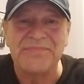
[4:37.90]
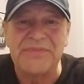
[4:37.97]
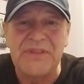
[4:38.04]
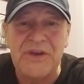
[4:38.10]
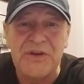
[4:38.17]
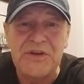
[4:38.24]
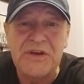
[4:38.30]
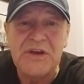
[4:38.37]

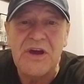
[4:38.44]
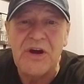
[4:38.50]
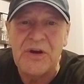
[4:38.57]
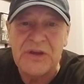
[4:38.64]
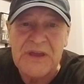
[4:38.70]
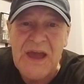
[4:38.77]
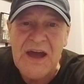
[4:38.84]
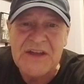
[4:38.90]
There you go.
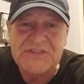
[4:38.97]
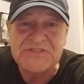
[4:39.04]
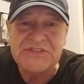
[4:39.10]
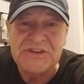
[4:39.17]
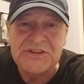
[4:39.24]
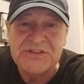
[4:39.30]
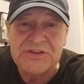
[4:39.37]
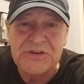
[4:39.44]
You guys
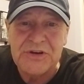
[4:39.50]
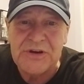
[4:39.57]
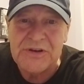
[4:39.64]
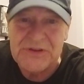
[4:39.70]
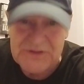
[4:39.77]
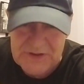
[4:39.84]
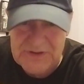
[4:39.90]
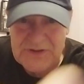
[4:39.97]
did
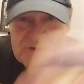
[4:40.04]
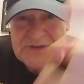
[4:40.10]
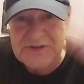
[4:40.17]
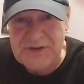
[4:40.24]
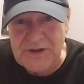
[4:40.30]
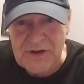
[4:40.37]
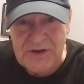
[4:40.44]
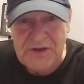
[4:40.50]
good.
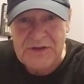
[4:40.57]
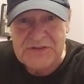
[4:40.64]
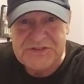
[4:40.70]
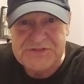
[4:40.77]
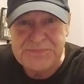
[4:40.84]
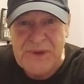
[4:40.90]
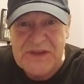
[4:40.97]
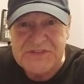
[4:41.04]

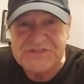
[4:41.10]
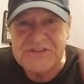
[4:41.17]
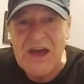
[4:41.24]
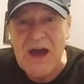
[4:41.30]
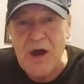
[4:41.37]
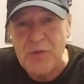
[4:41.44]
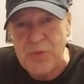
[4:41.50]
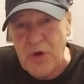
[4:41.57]
Space
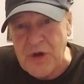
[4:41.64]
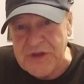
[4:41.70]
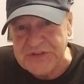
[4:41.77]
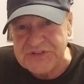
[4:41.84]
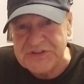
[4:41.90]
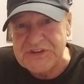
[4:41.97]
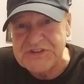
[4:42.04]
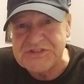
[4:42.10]

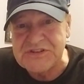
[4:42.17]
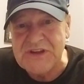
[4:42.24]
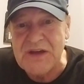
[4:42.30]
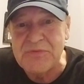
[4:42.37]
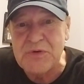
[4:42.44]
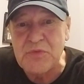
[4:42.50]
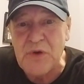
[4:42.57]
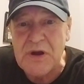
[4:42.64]
Cowboys, each and
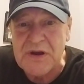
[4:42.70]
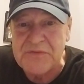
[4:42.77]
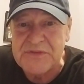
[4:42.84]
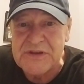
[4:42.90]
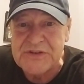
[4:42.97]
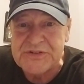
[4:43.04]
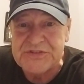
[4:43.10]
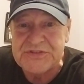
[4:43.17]
every one of
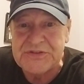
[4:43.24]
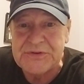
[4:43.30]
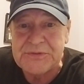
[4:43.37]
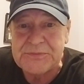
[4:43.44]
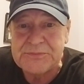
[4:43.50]
yous.